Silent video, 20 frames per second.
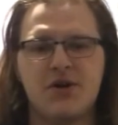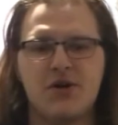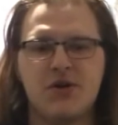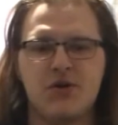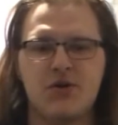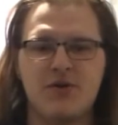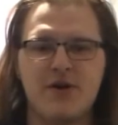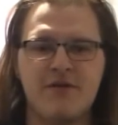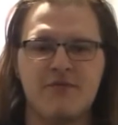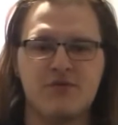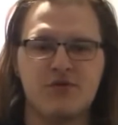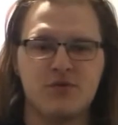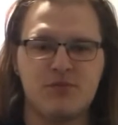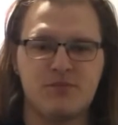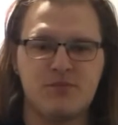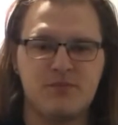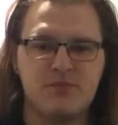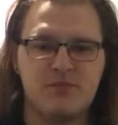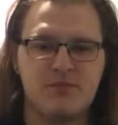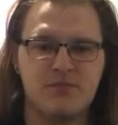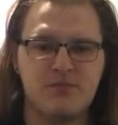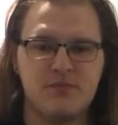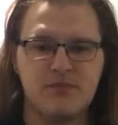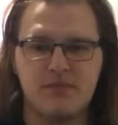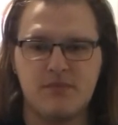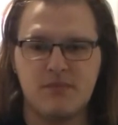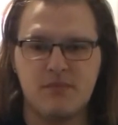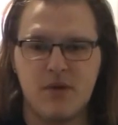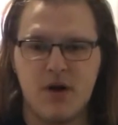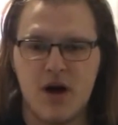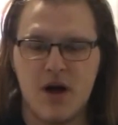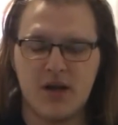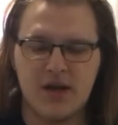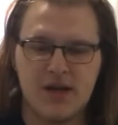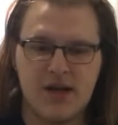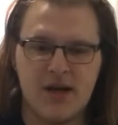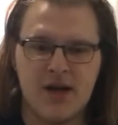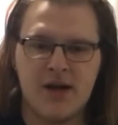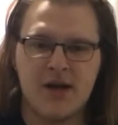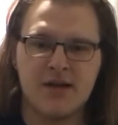You have to
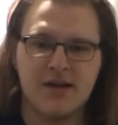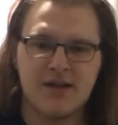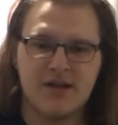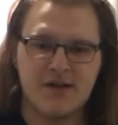unlock